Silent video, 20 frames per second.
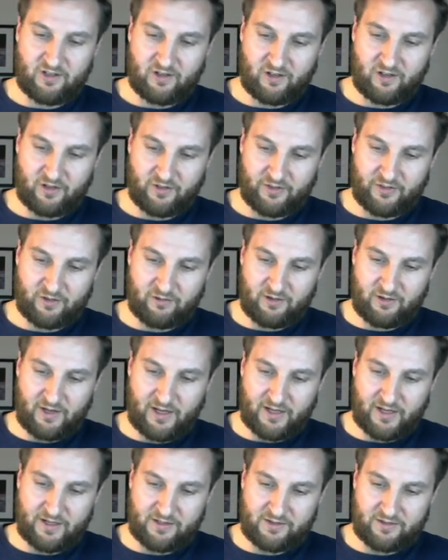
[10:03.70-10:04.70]
on the
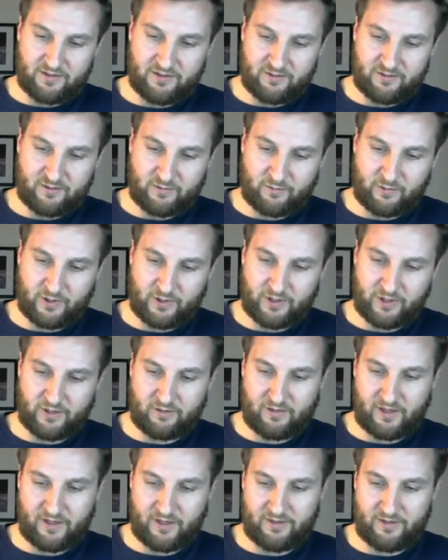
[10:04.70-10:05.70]
right, we're going
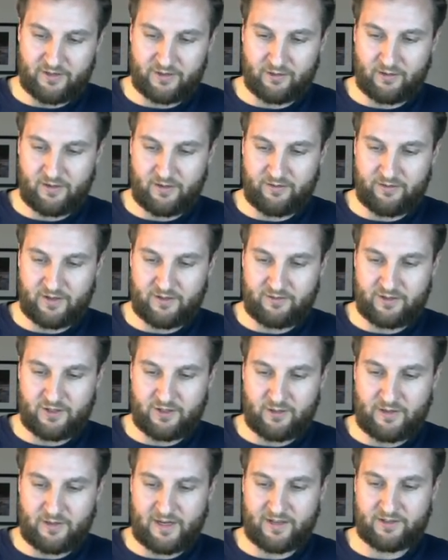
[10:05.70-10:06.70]
to write the derivative
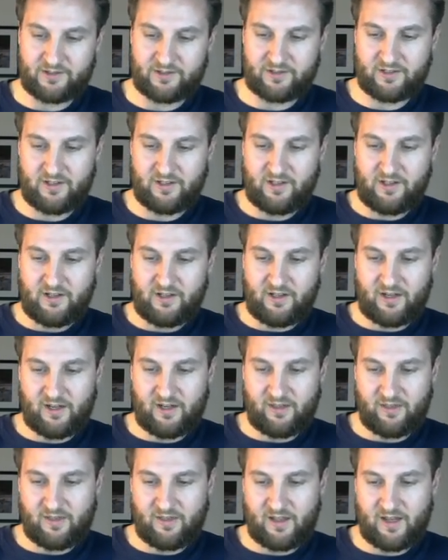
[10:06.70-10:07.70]
2x,
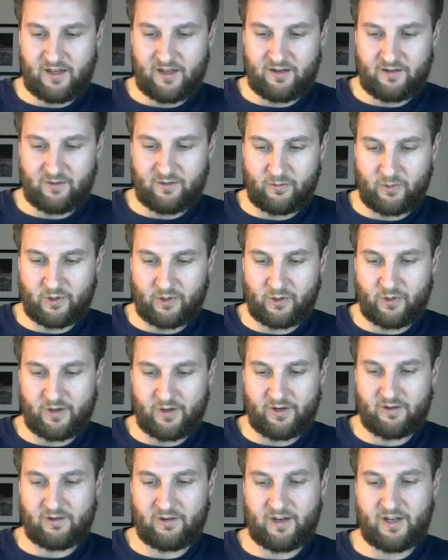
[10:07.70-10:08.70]
and then we're
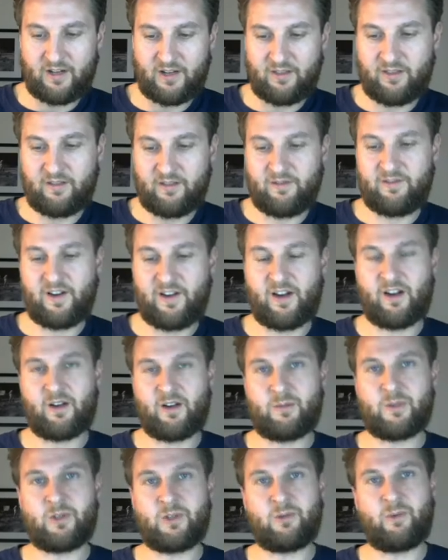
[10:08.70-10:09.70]
going to write the
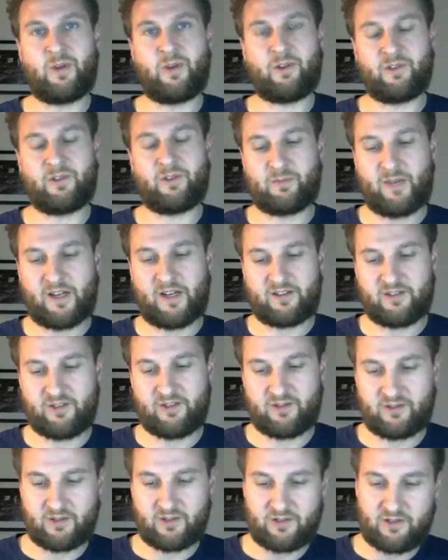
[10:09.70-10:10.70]
variable with respect
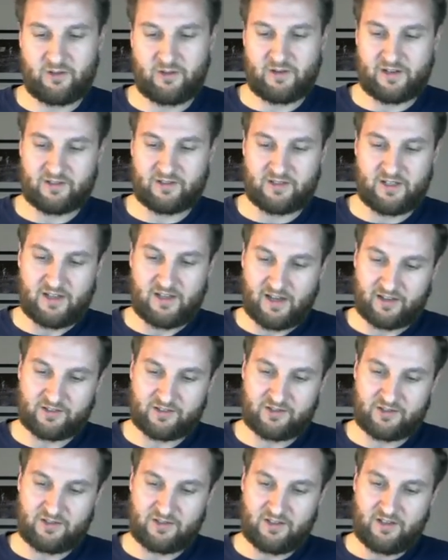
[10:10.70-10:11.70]
to, so 2x
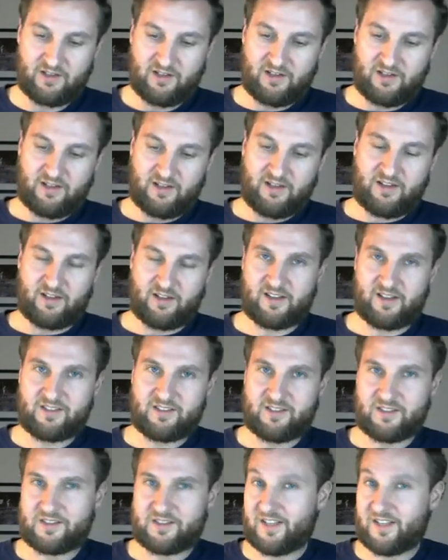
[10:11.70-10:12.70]
dx. And
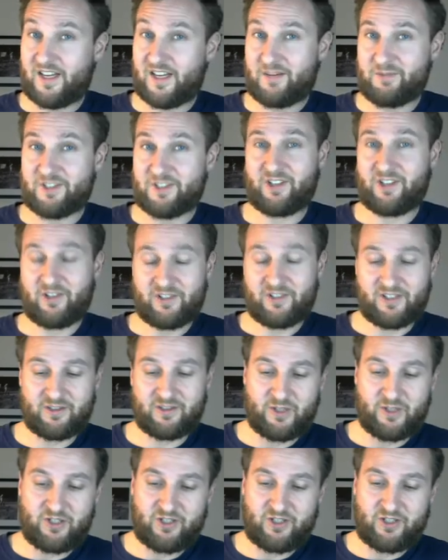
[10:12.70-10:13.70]
that's the same result
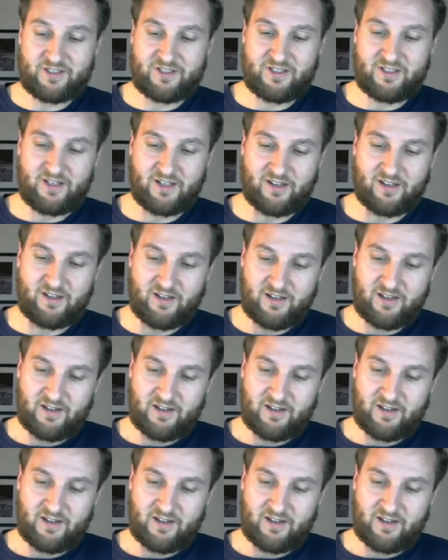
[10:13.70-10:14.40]
as we just did.